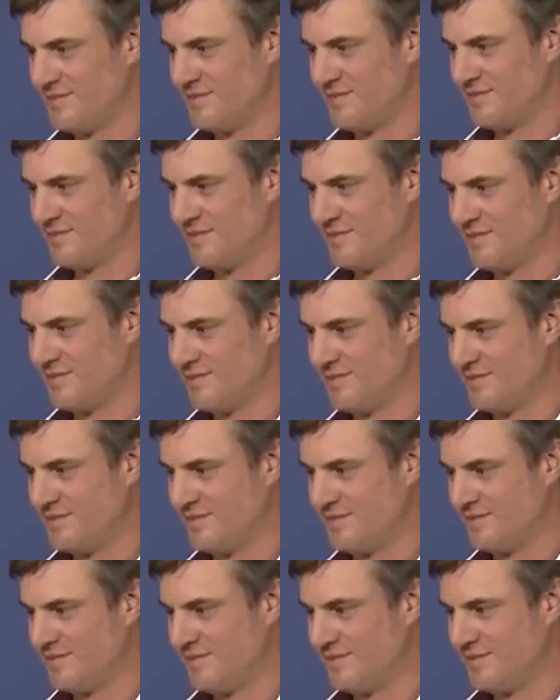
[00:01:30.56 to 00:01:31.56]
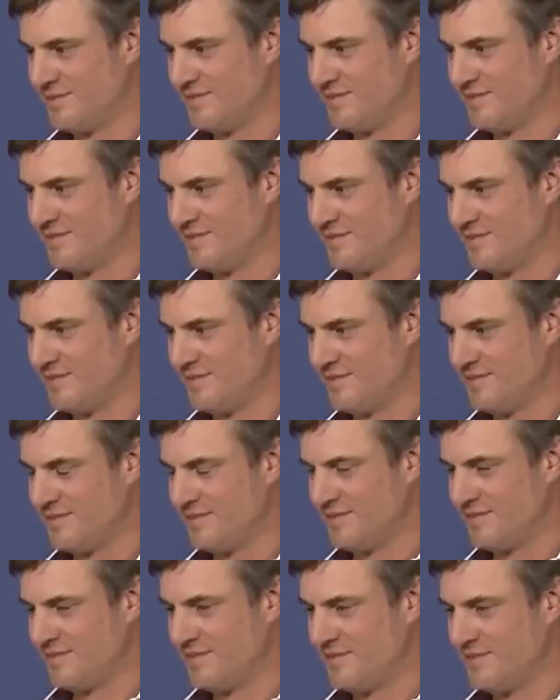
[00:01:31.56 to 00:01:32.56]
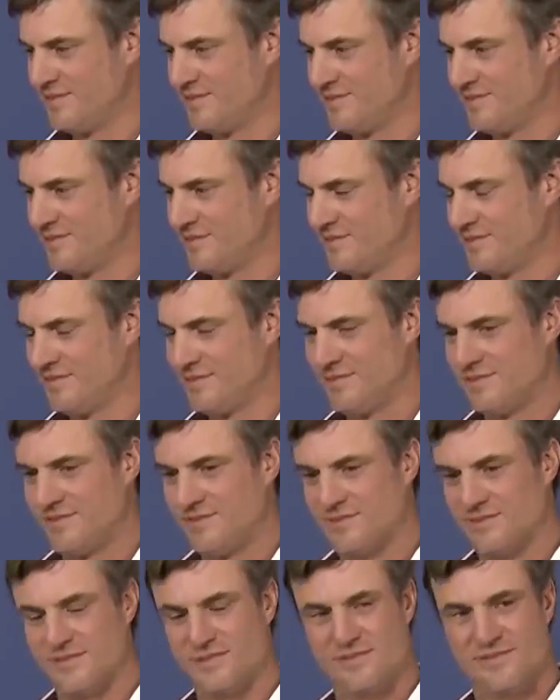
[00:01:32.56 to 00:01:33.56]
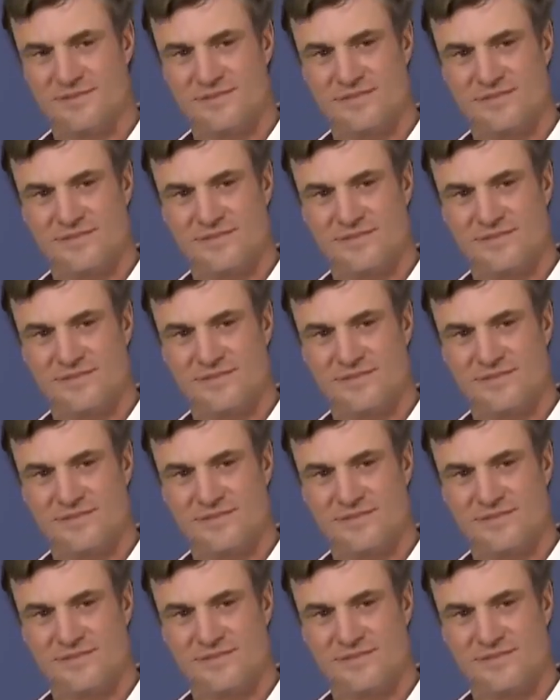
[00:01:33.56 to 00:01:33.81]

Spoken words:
No words are spoken by the person on screen.